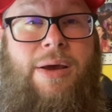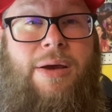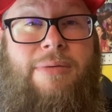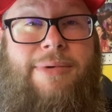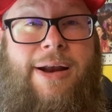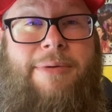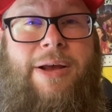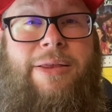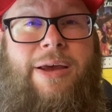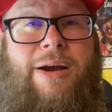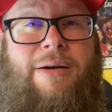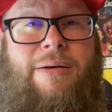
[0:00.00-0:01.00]
right about
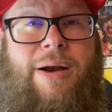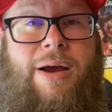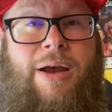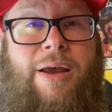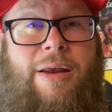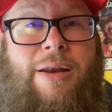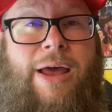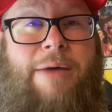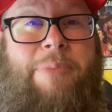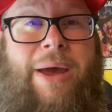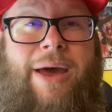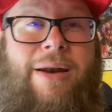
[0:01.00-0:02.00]
there.
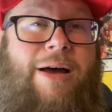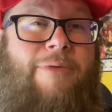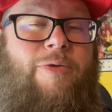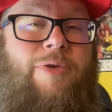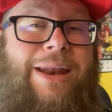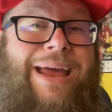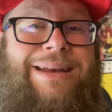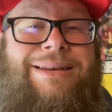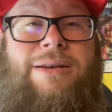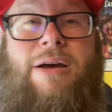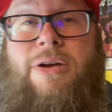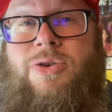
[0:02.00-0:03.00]
Not bad off of a
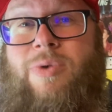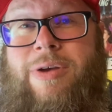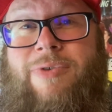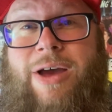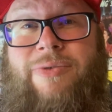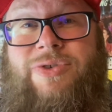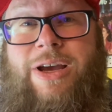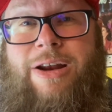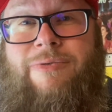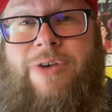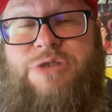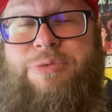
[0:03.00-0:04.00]
$19.25
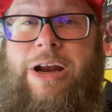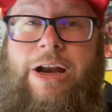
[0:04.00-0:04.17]
investment.